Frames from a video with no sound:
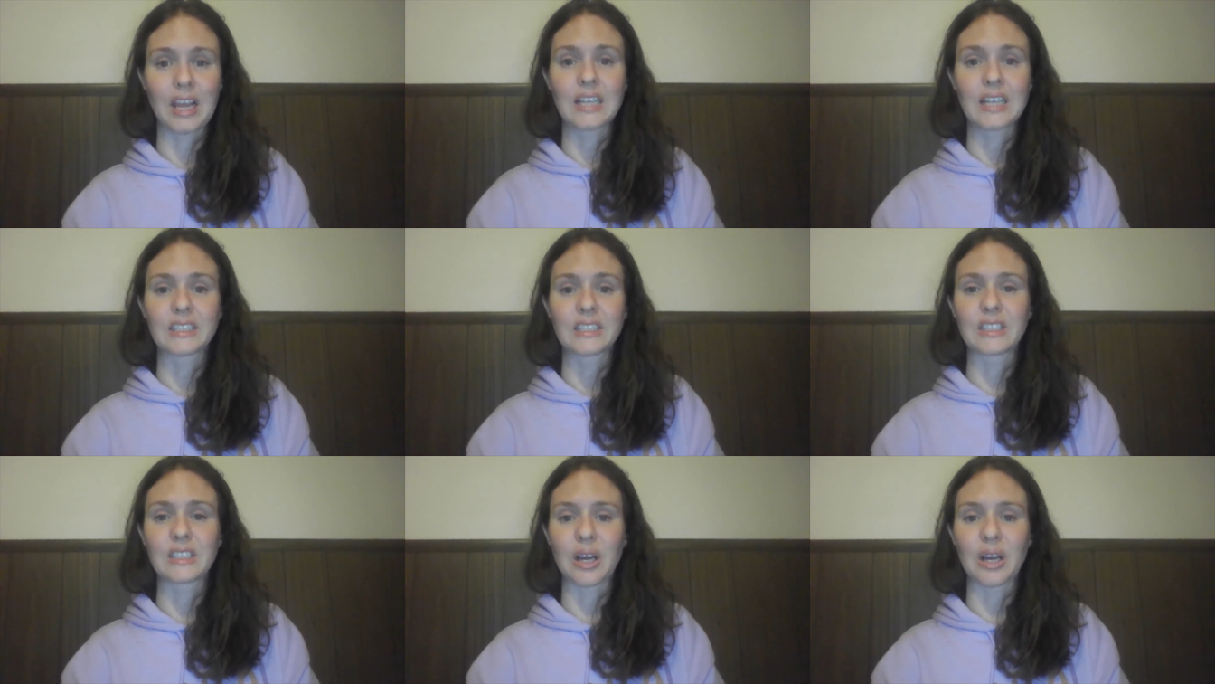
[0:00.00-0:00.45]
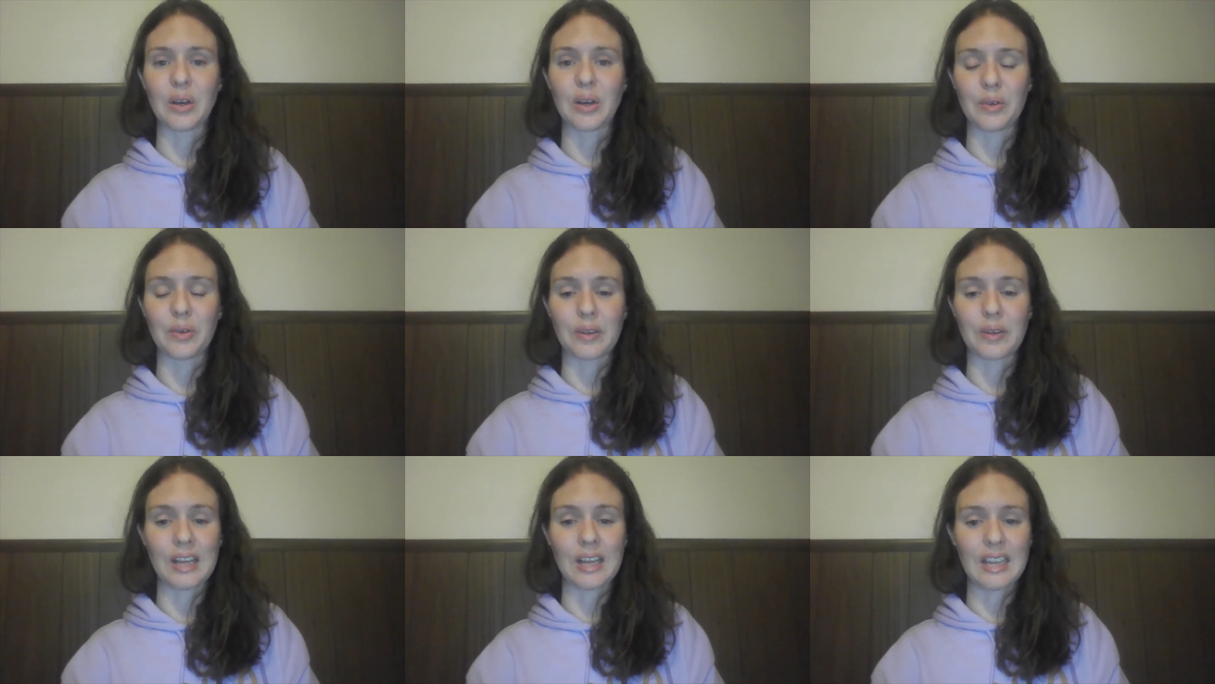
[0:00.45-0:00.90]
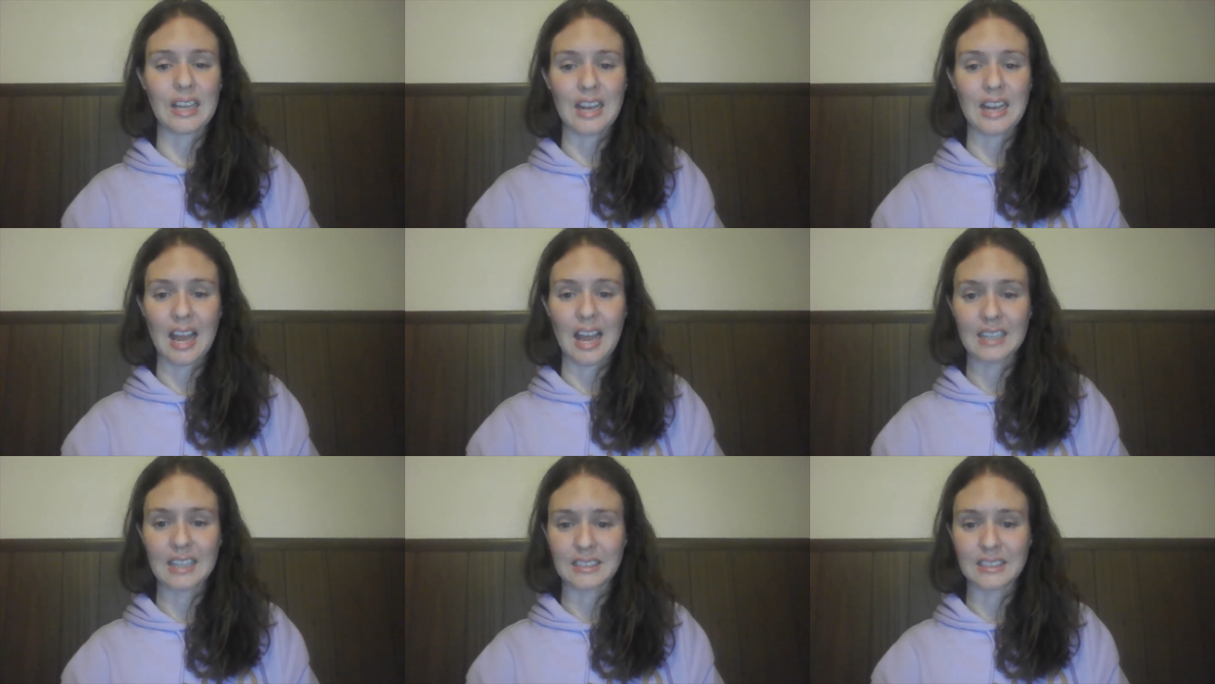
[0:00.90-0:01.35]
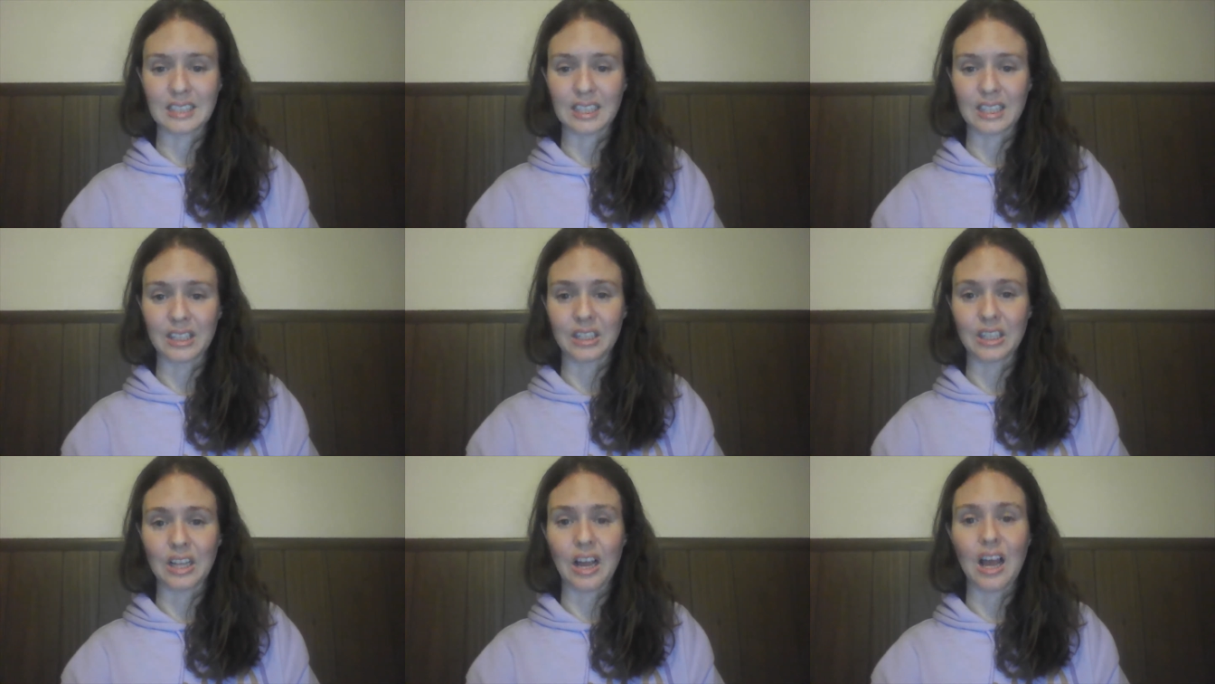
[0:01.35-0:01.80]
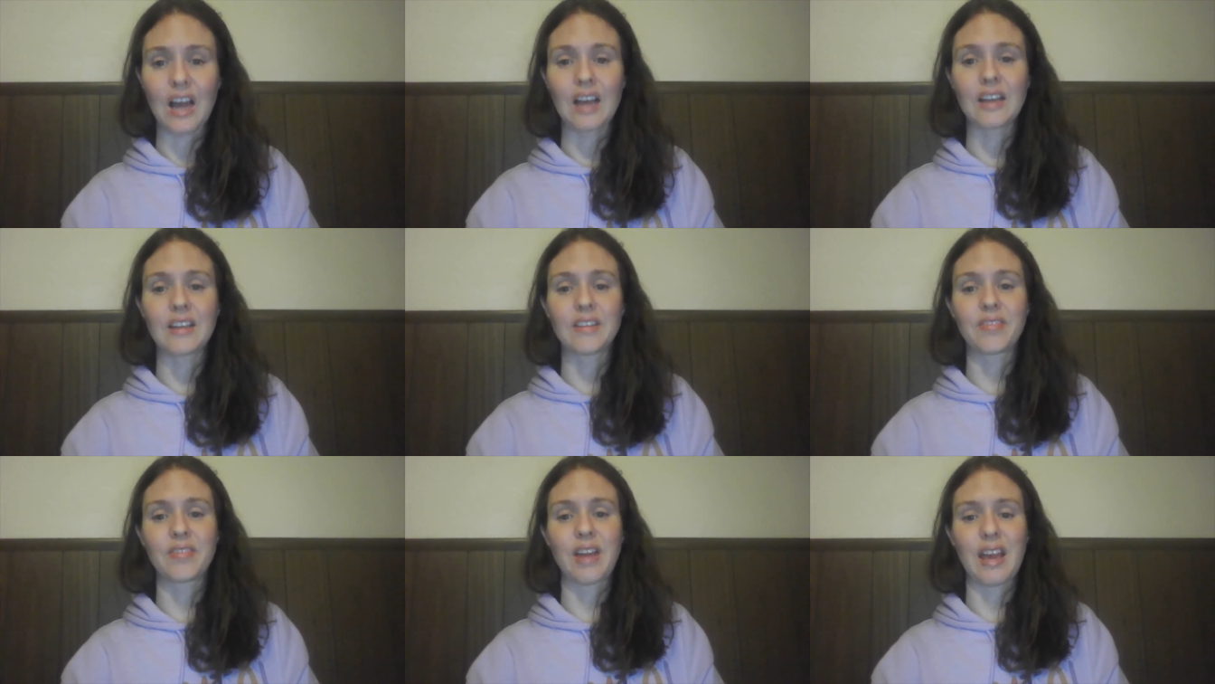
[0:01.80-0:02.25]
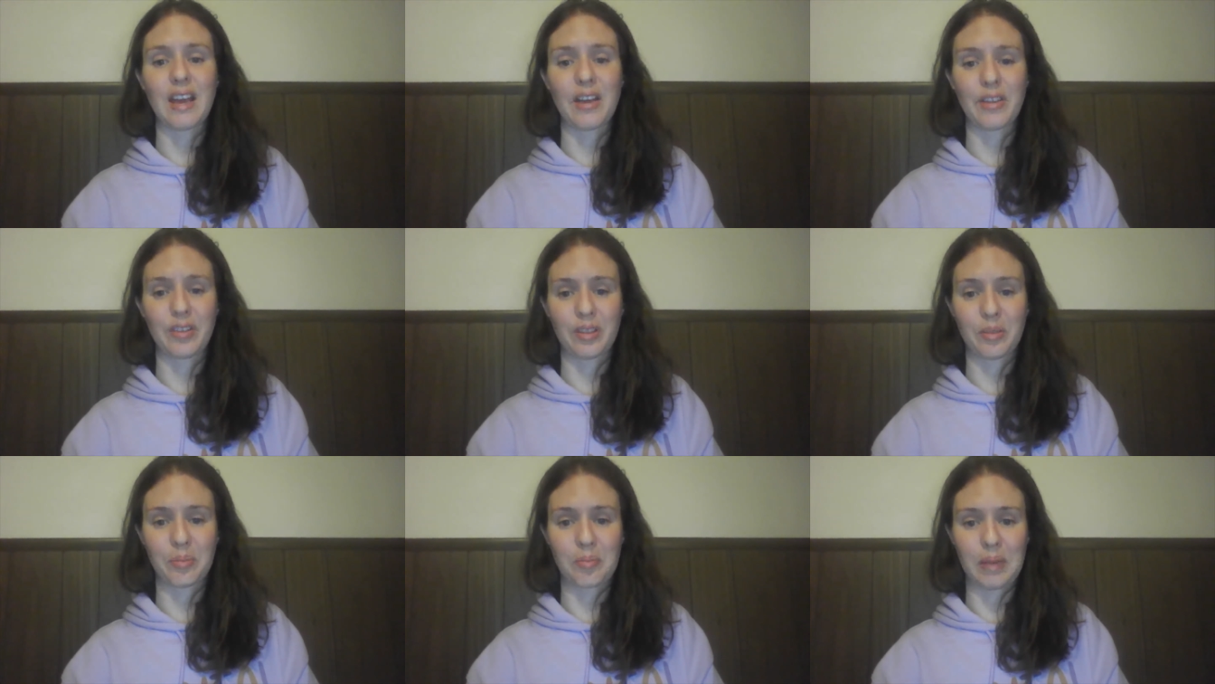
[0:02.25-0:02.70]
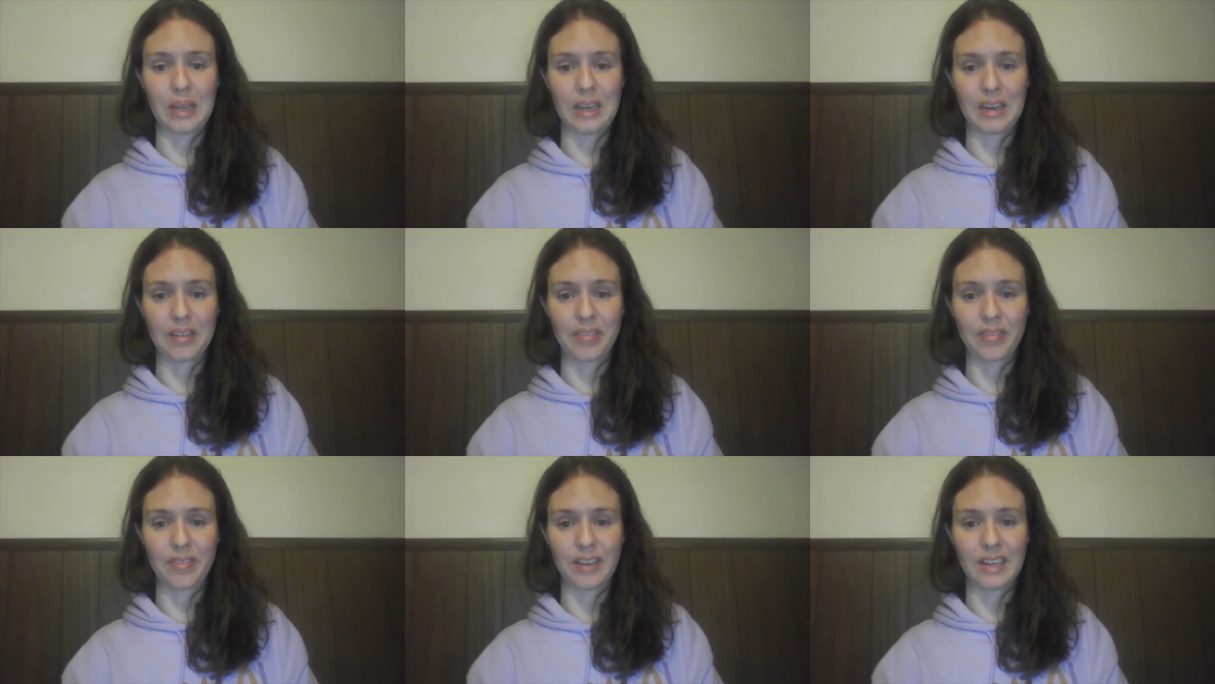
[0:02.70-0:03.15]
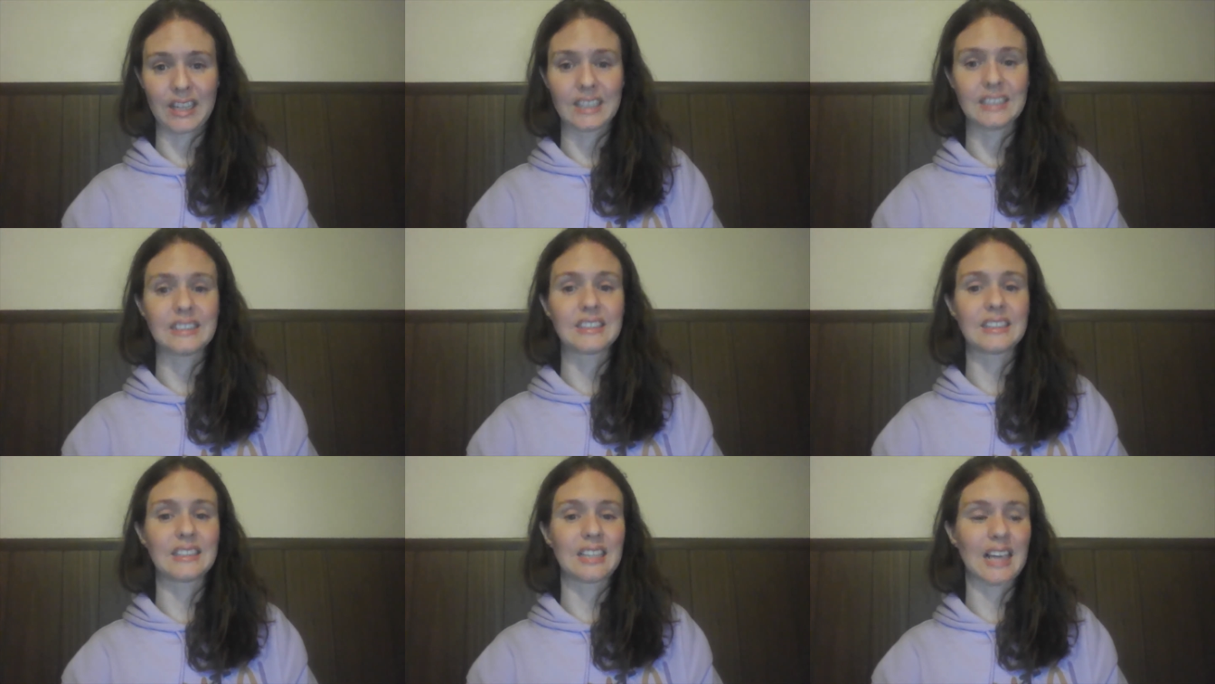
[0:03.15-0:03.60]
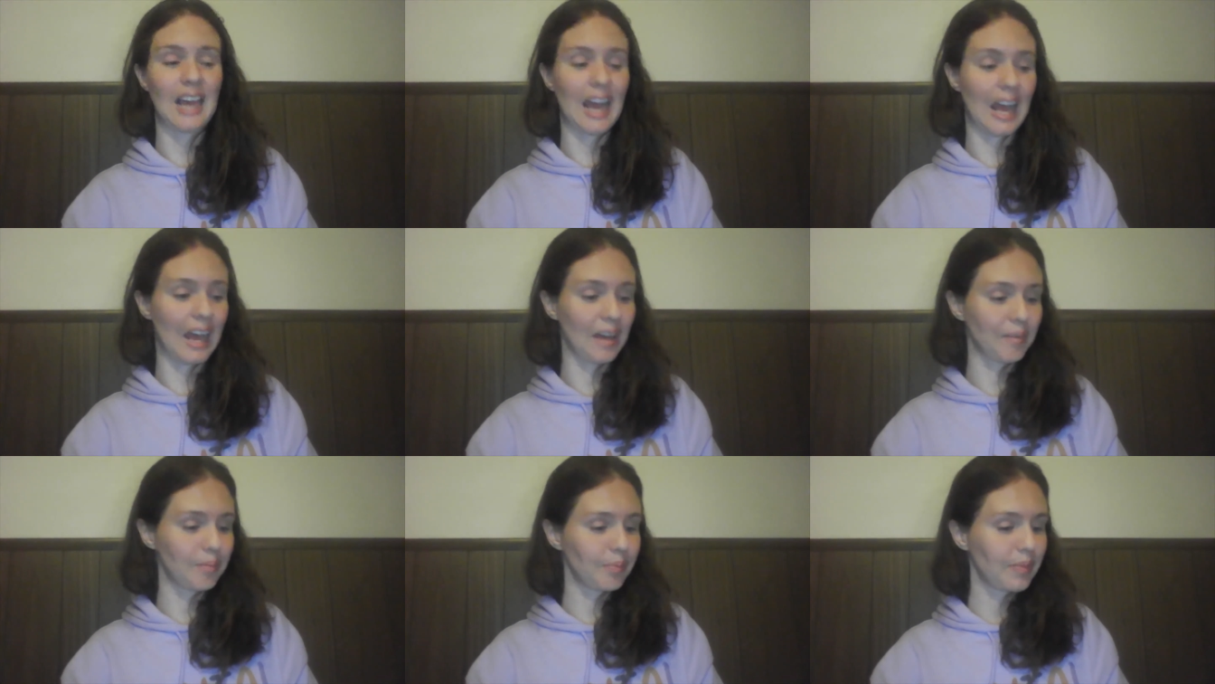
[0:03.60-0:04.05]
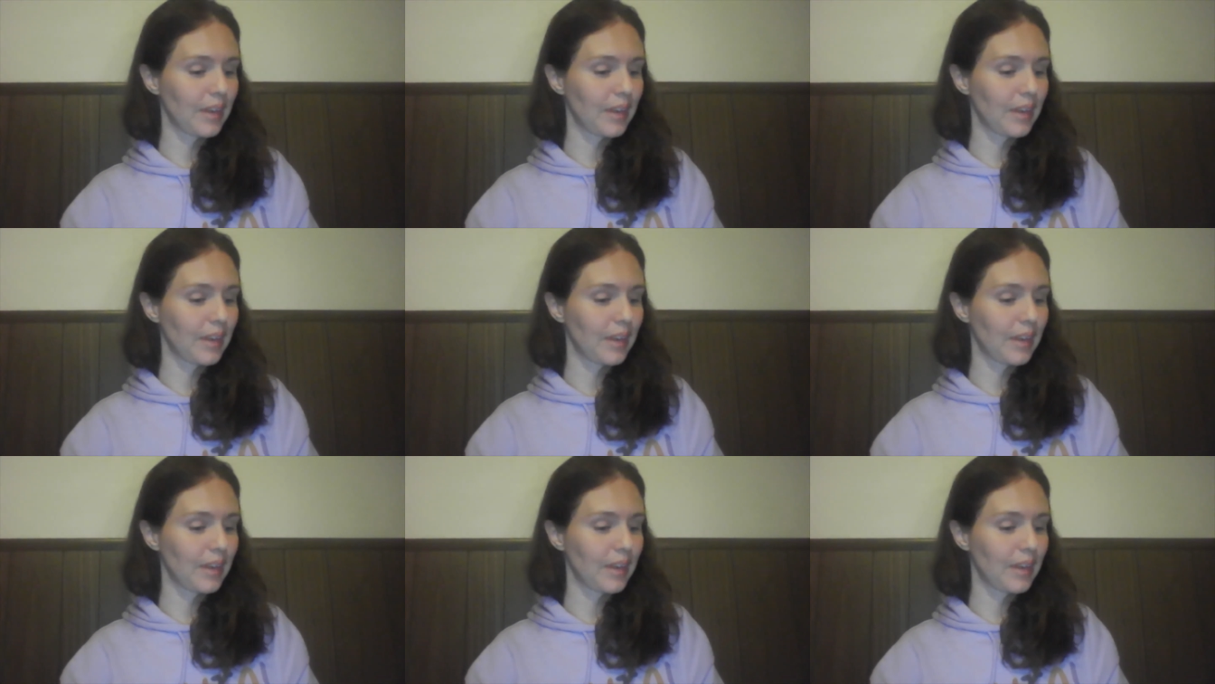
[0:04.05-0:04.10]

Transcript: So it has a lot of health benefits. Yeah.